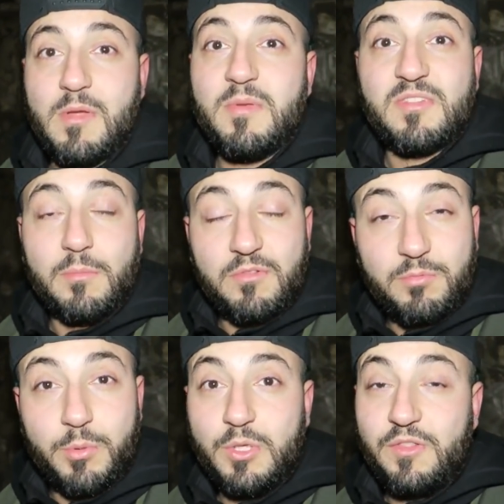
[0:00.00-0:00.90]
Maybe some
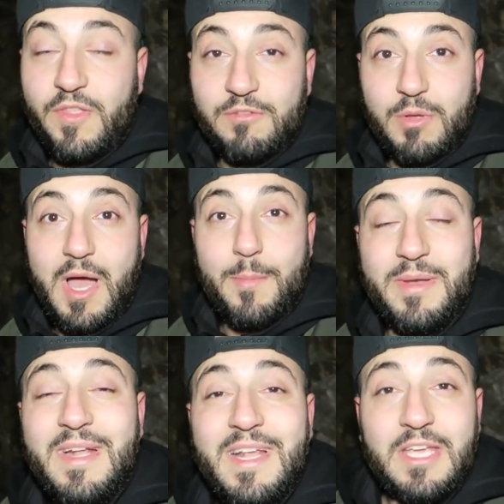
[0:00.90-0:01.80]
spooky things will
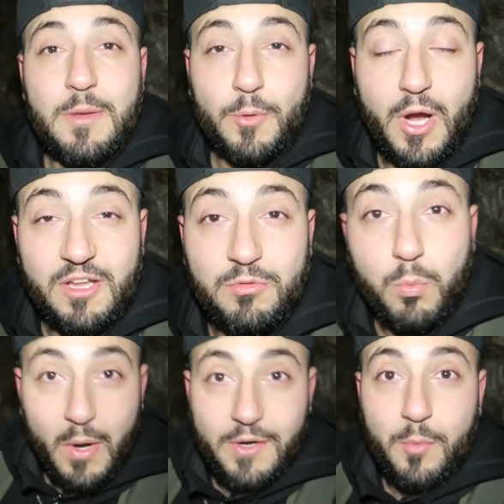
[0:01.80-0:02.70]
happen. Keep your eyes
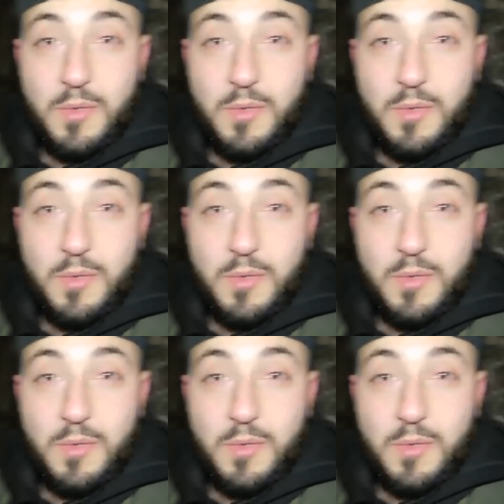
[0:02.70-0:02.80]
wide